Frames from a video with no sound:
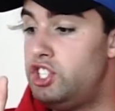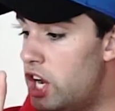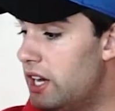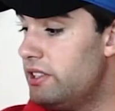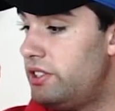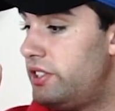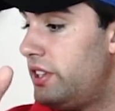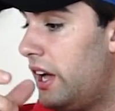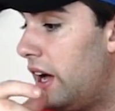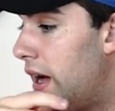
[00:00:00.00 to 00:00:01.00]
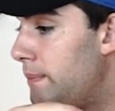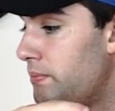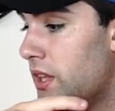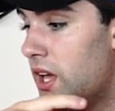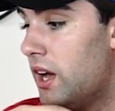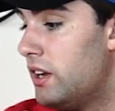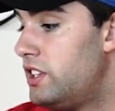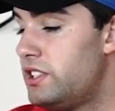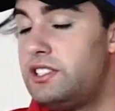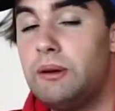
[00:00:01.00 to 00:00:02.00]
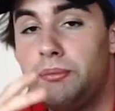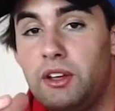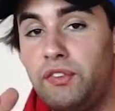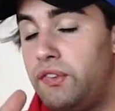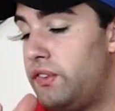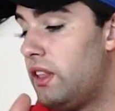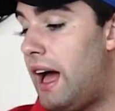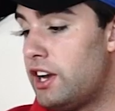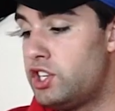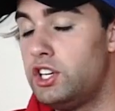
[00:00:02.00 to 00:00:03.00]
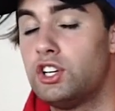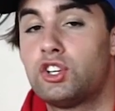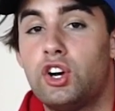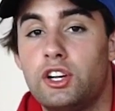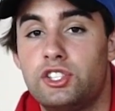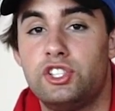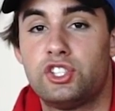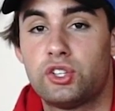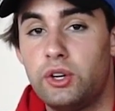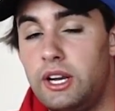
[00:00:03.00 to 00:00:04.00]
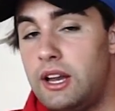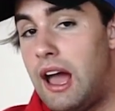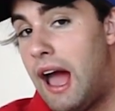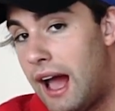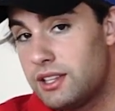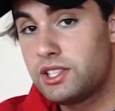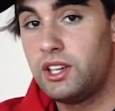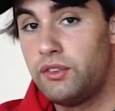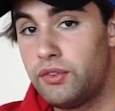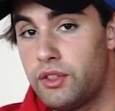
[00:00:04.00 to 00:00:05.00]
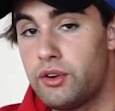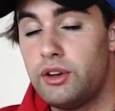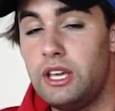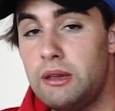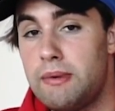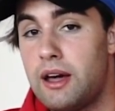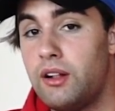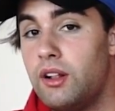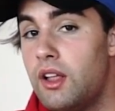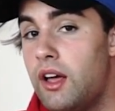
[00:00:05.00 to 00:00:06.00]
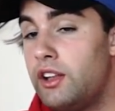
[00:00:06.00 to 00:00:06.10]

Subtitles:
Does something flashing across the screen asking for their email